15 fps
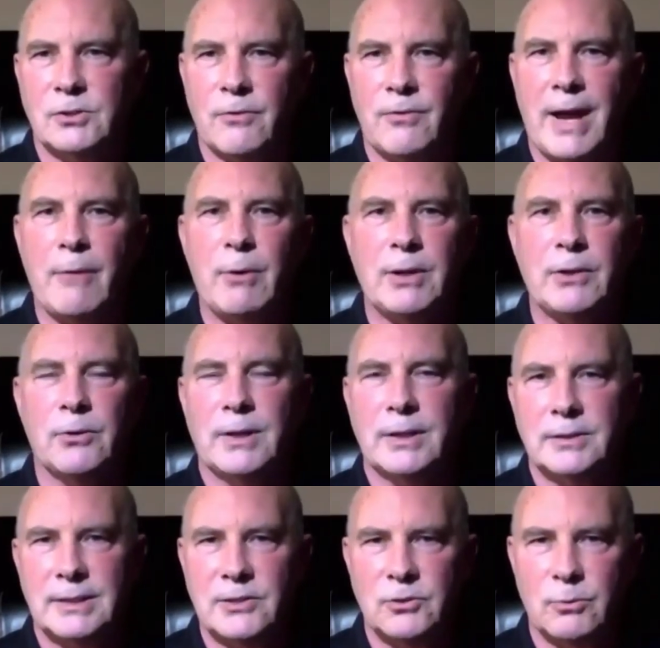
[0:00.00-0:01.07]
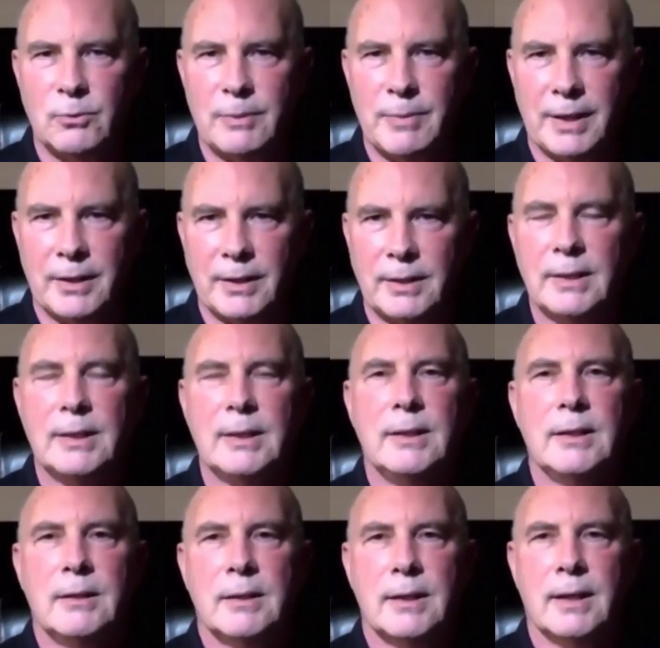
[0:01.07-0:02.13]
And so if I went to an Extinction Rebellion
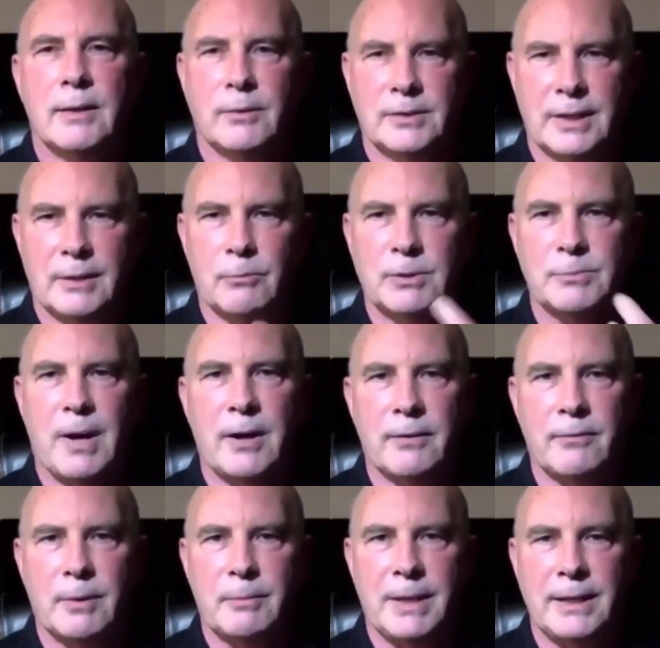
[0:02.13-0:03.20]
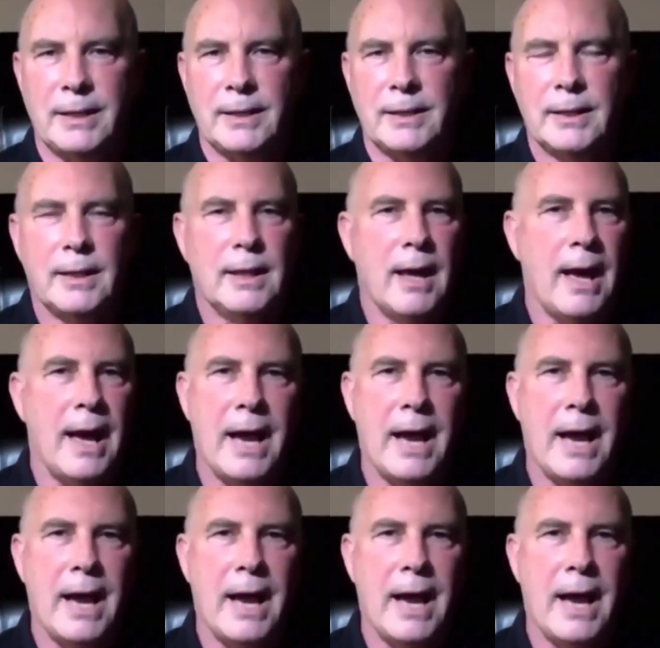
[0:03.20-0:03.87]
and was part of a meeting,